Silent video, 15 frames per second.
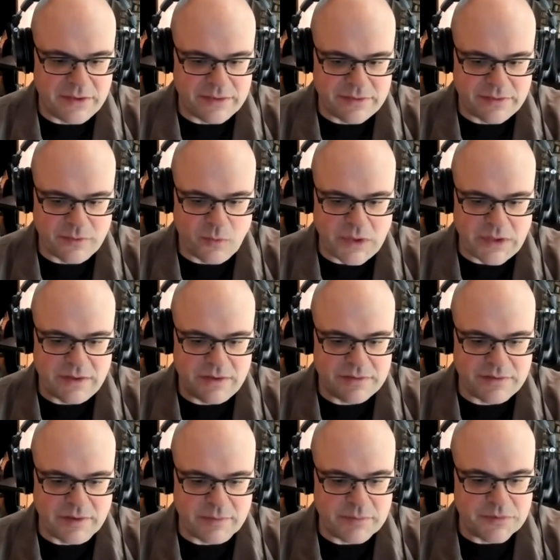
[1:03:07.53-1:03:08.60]
to
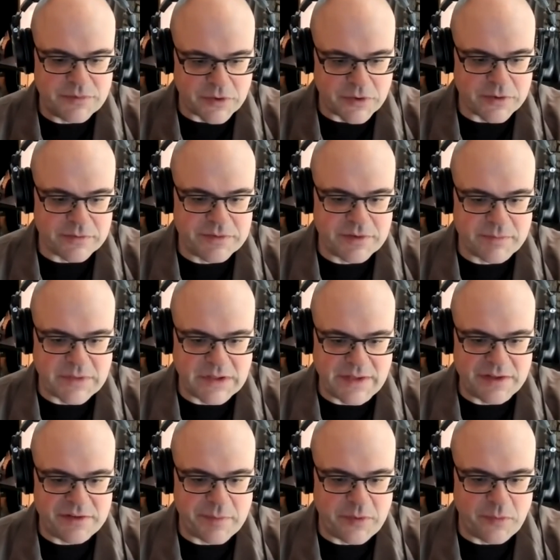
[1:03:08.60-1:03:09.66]
witness and observe
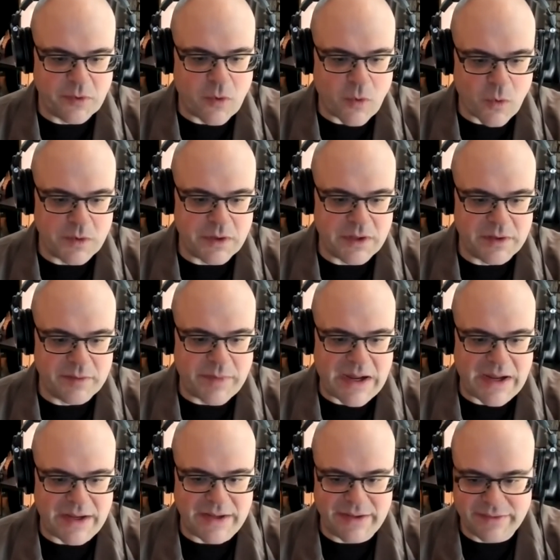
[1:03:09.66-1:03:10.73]
something that's been recorded
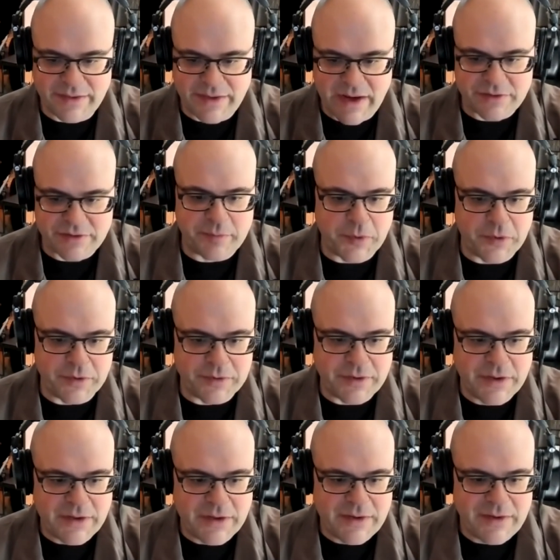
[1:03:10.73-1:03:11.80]
by an expert